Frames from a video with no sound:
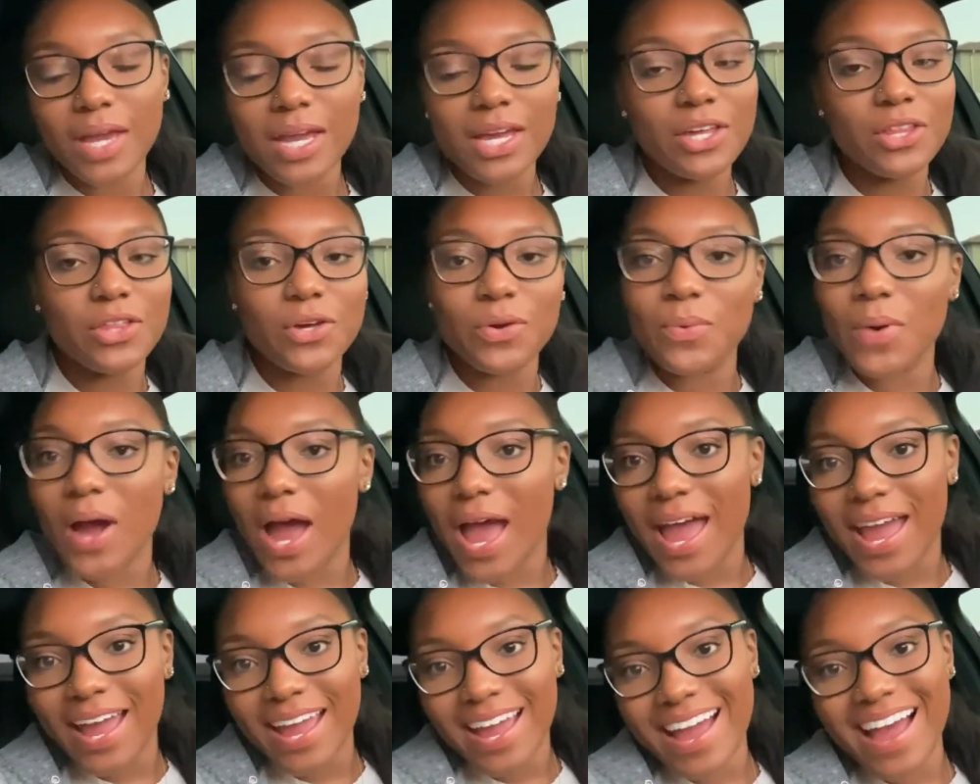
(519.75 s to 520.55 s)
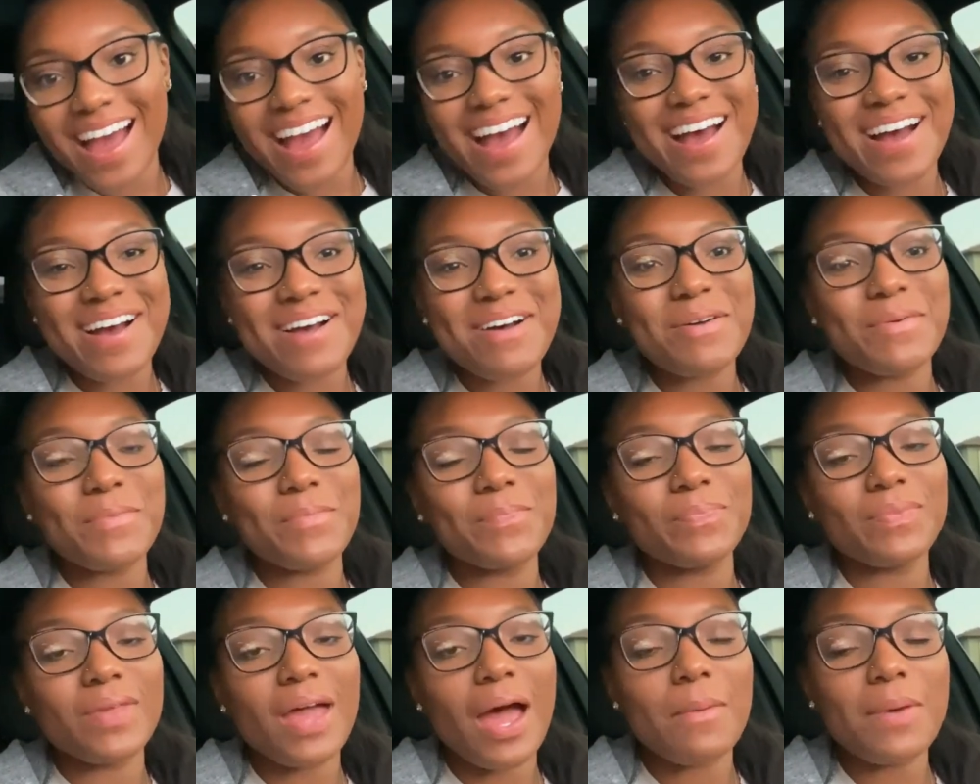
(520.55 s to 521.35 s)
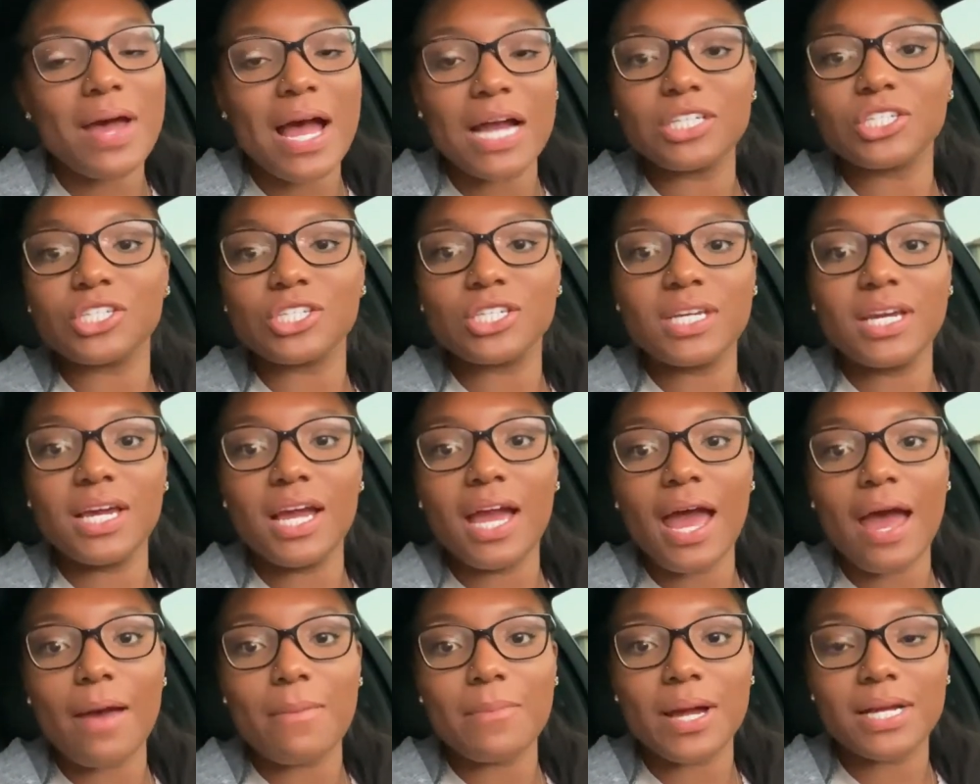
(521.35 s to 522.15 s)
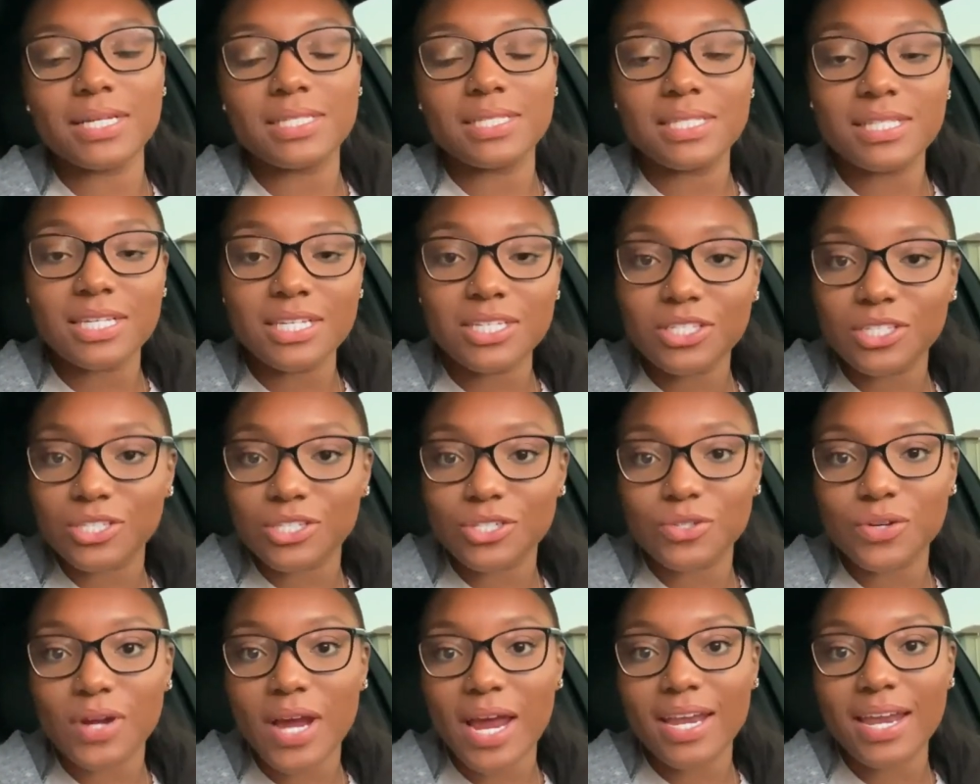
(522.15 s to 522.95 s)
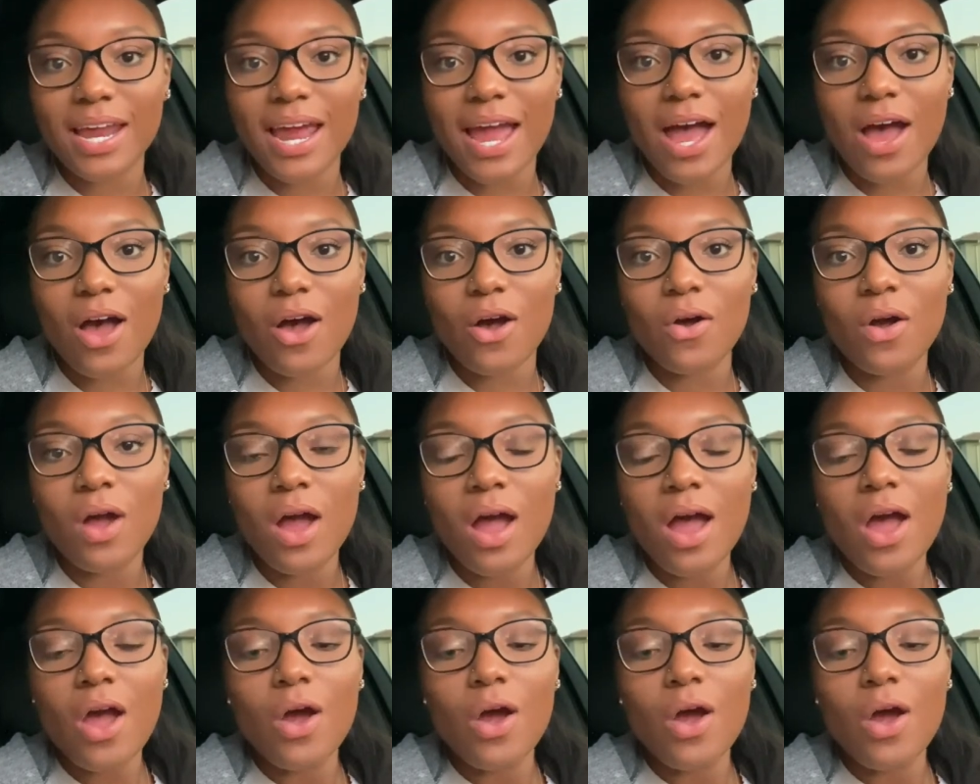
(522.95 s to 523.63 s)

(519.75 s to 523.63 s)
either way, I'm actually at my sister's right now.